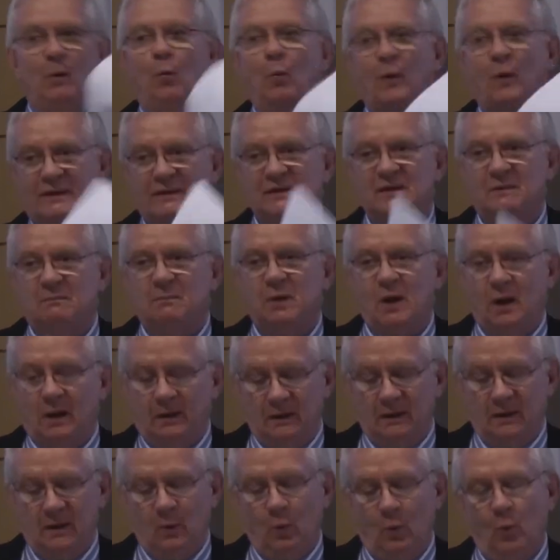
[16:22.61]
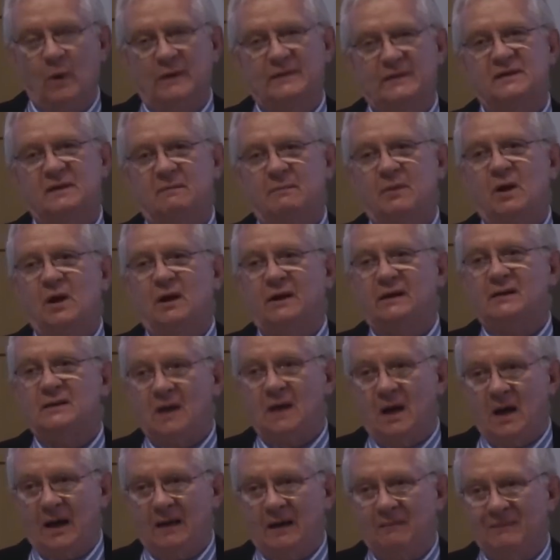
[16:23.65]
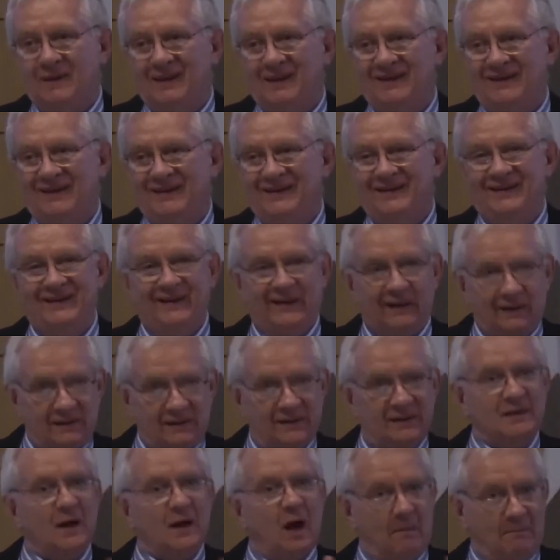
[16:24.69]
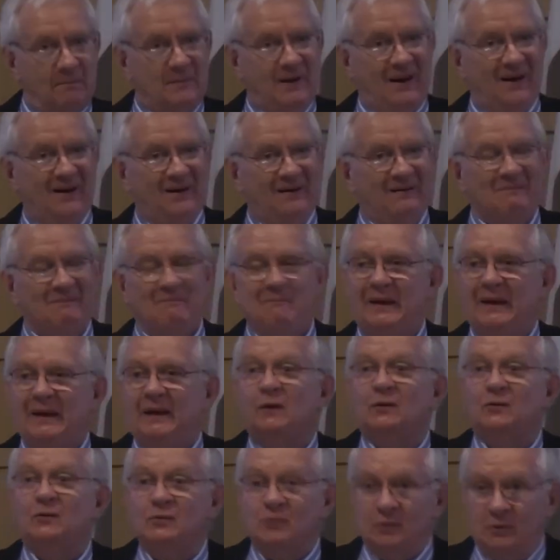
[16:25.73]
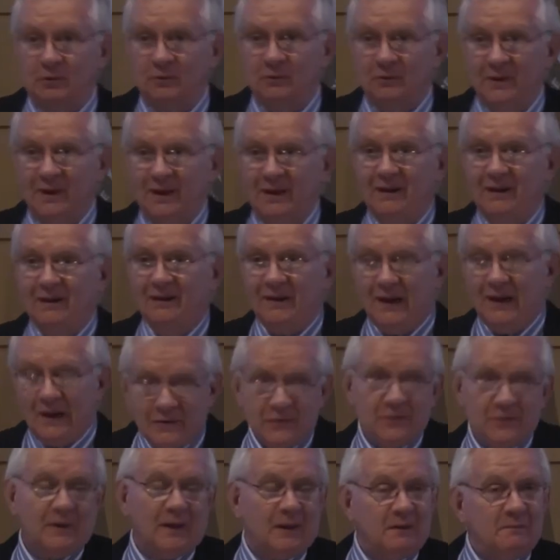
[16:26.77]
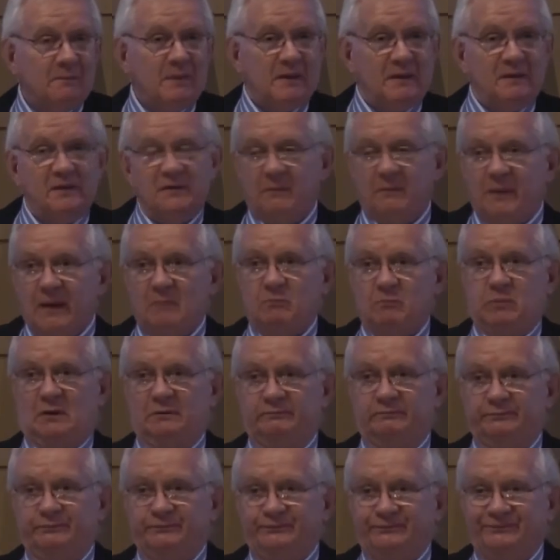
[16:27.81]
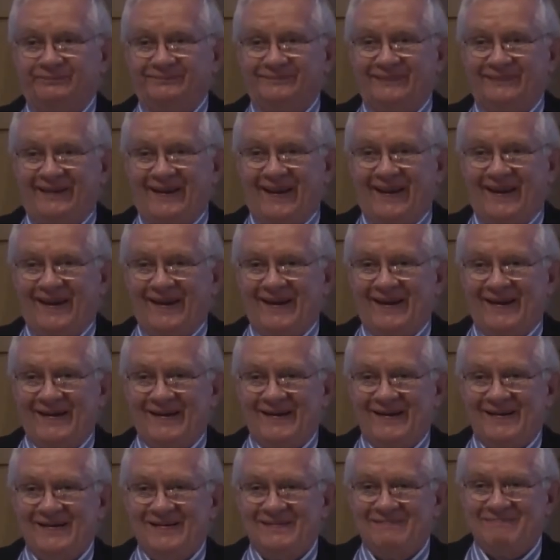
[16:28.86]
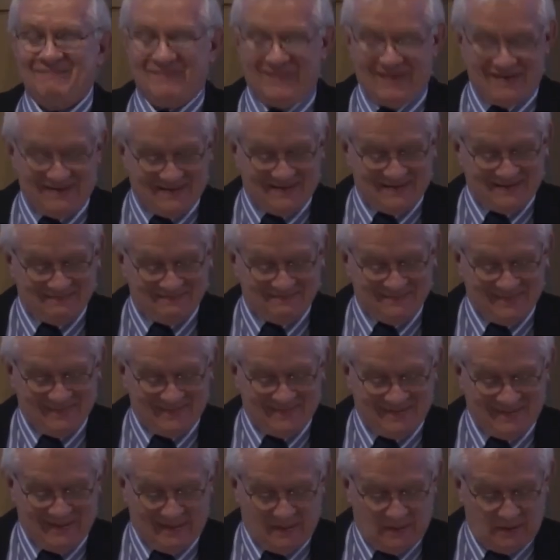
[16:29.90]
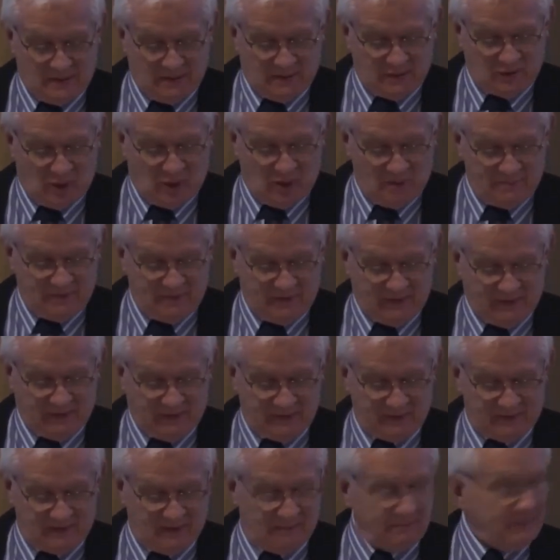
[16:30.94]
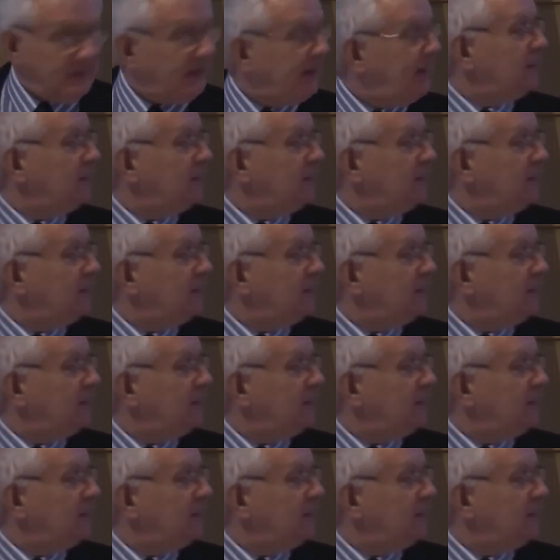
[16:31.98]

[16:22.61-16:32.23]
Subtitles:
once upon a time. It stopped being true. Now you get a piece of paper. And the job thing is something